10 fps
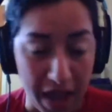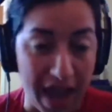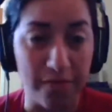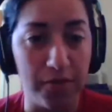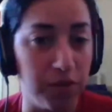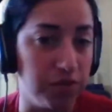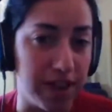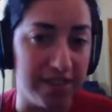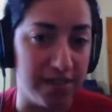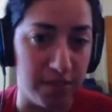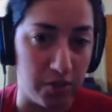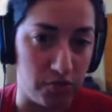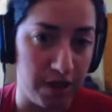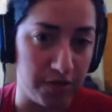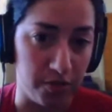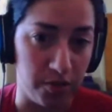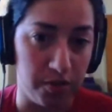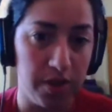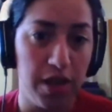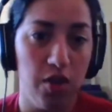half of those guys have now
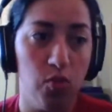transferred.